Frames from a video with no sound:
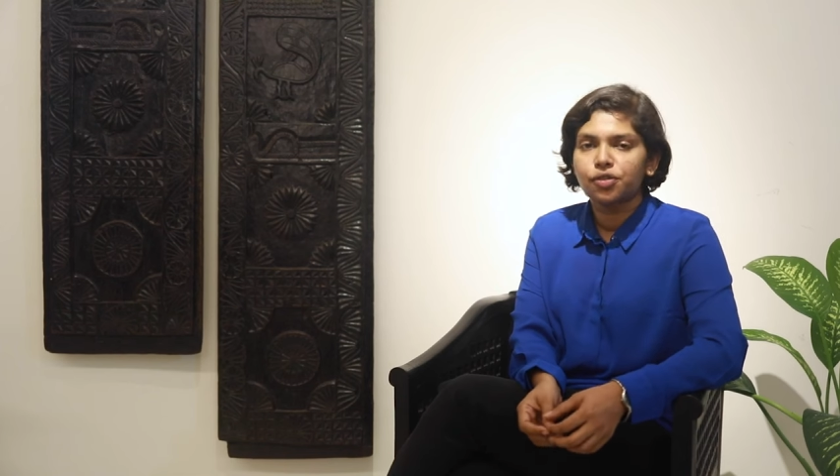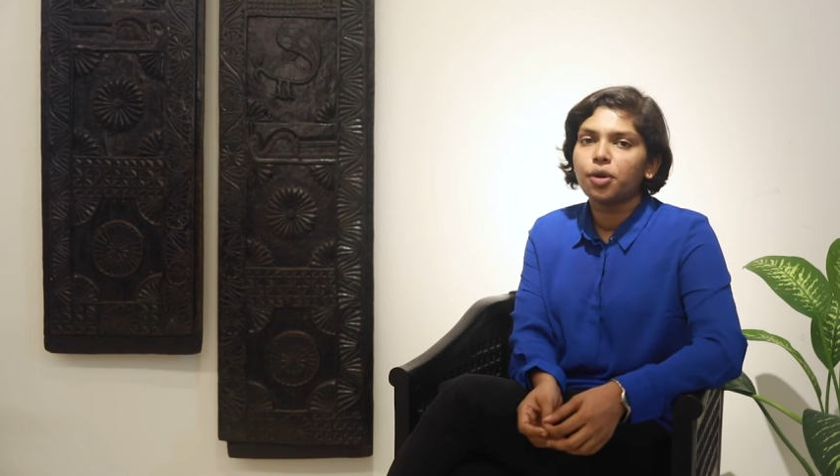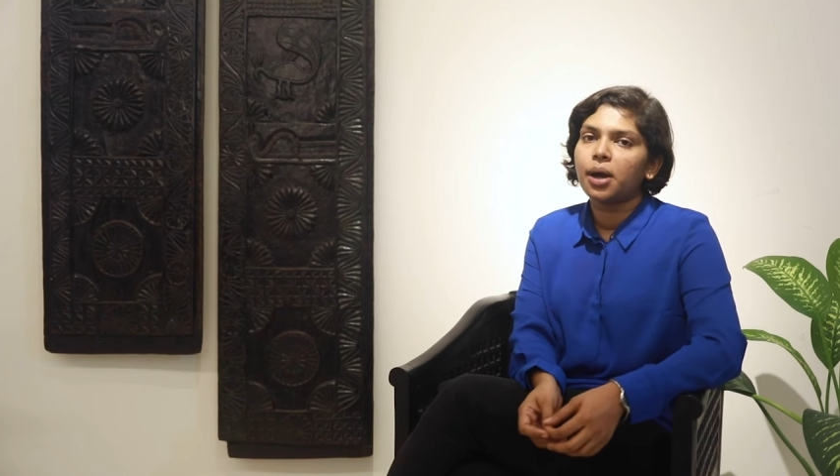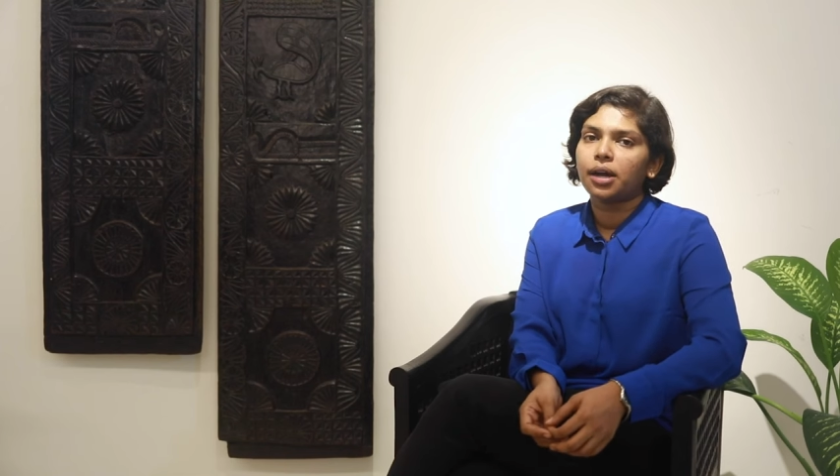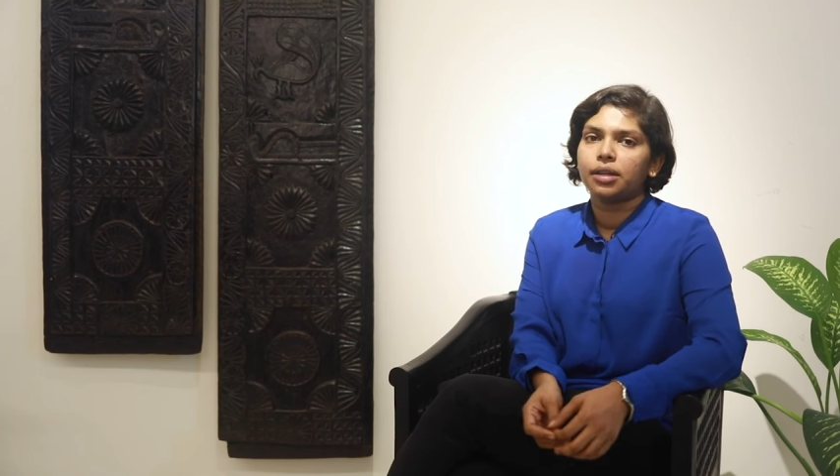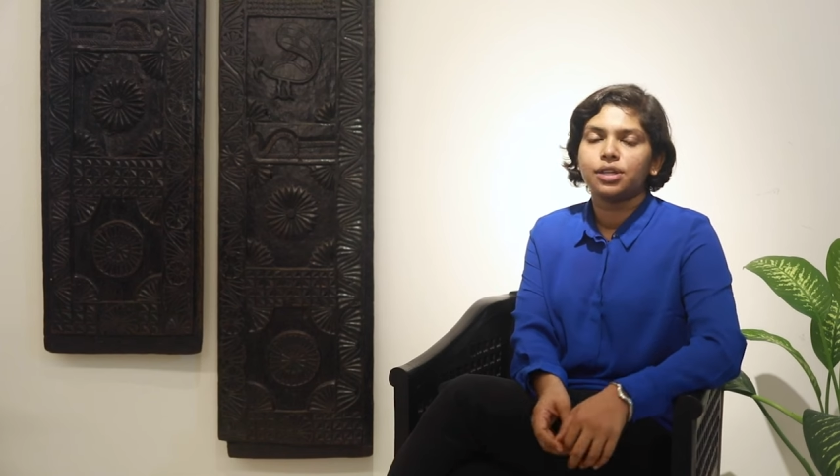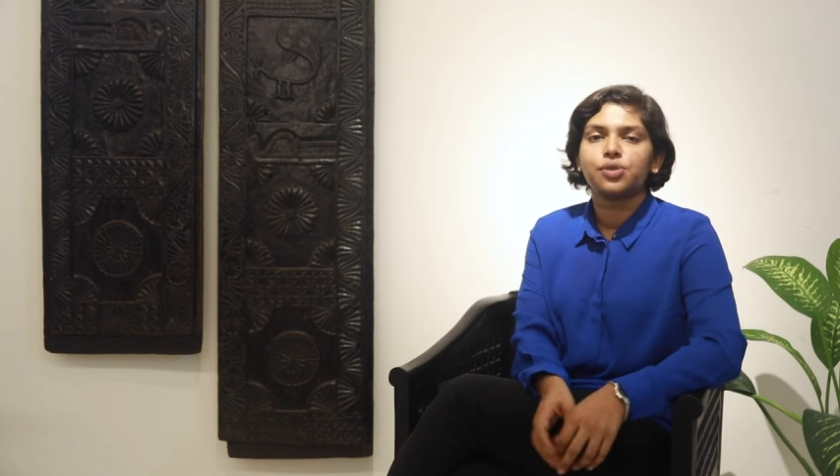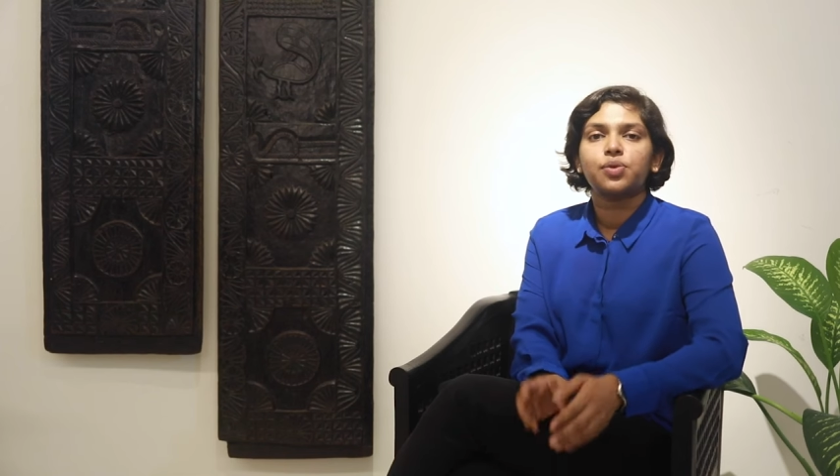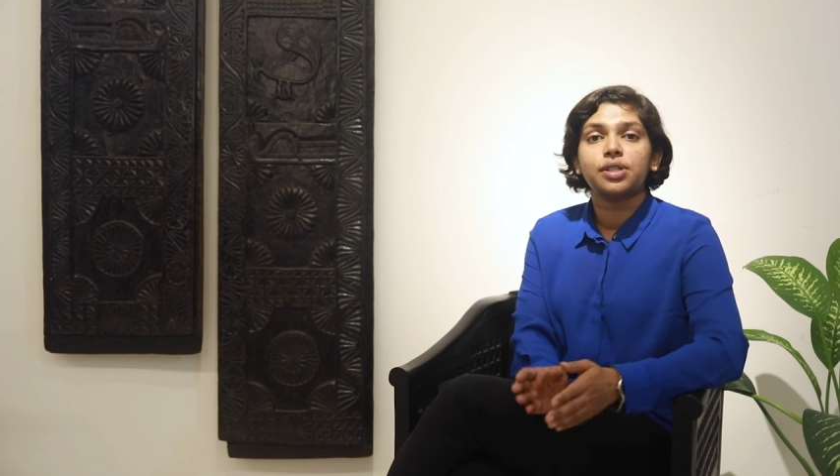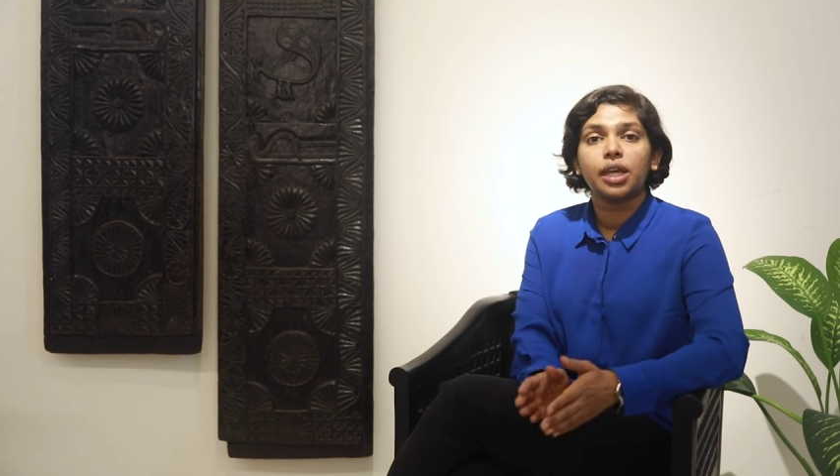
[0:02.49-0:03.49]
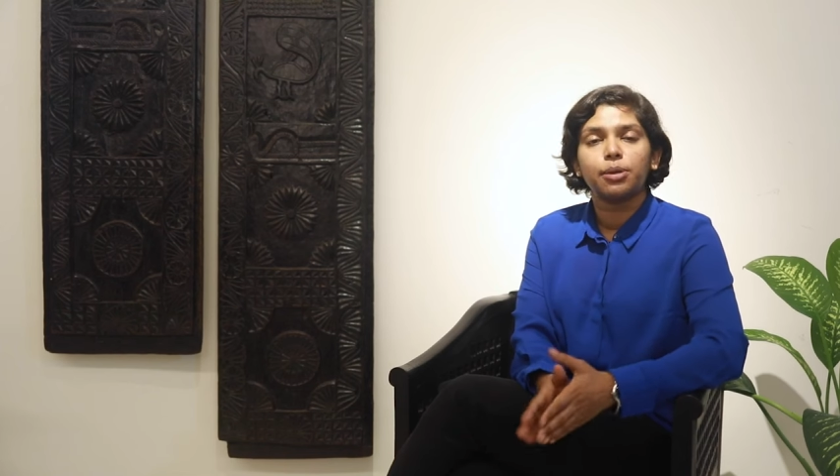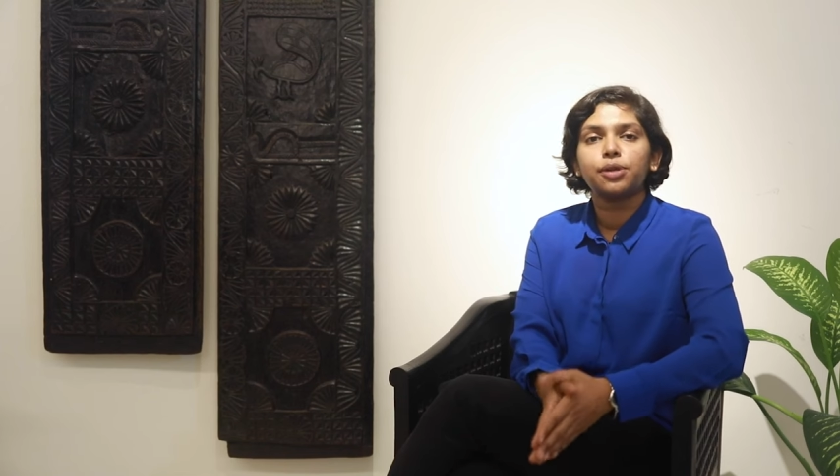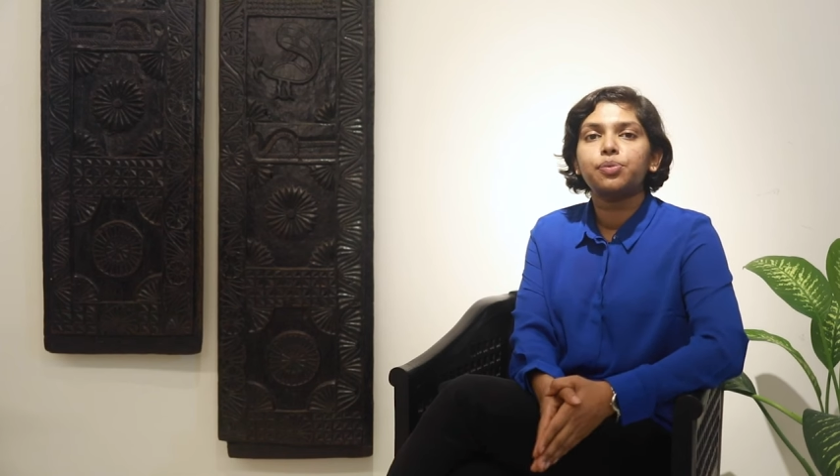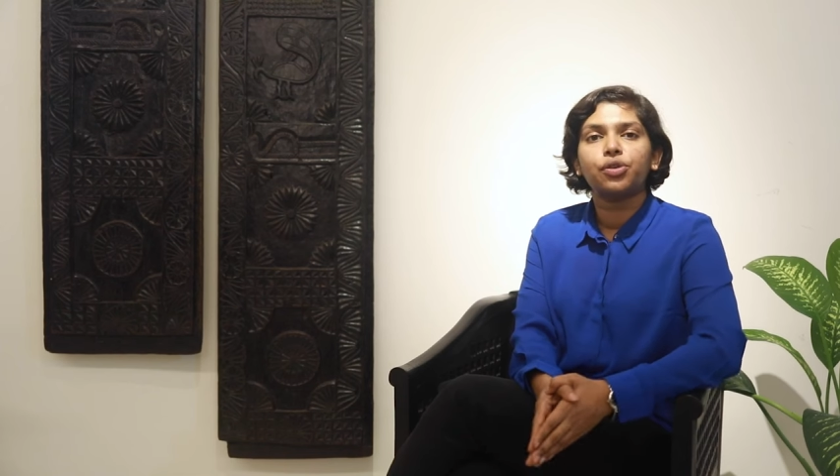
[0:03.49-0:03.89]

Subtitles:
for Bangladesh was the MAID